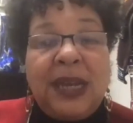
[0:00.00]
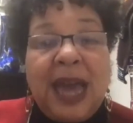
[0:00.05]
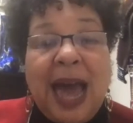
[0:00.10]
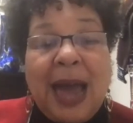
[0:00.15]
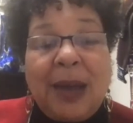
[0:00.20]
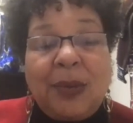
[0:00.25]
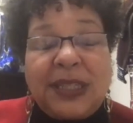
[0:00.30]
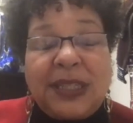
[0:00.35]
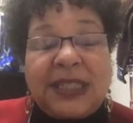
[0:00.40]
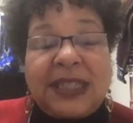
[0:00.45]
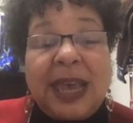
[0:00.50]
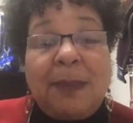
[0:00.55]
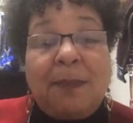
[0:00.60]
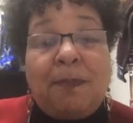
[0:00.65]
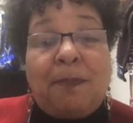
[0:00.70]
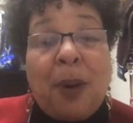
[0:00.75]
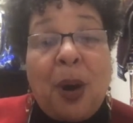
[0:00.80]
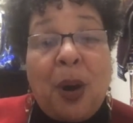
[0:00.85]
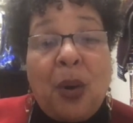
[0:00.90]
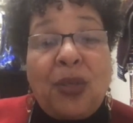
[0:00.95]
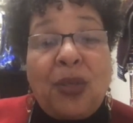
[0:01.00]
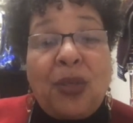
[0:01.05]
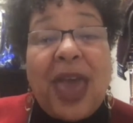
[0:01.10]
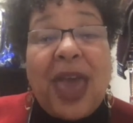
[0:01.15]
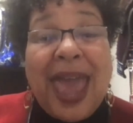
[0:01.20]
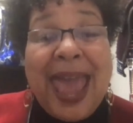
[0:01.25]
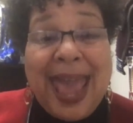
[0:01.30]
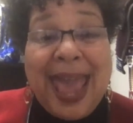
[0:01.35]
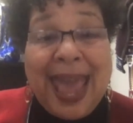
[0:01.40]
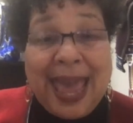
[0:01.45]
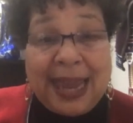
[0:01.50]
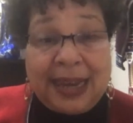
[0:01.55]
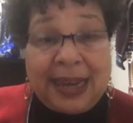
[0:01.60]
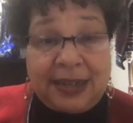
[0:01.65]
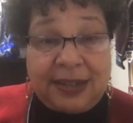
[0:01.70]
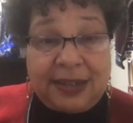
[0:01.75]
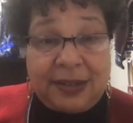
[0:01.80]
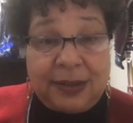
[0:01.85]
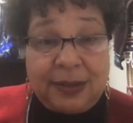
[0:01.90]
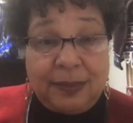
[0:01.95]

I would say both and.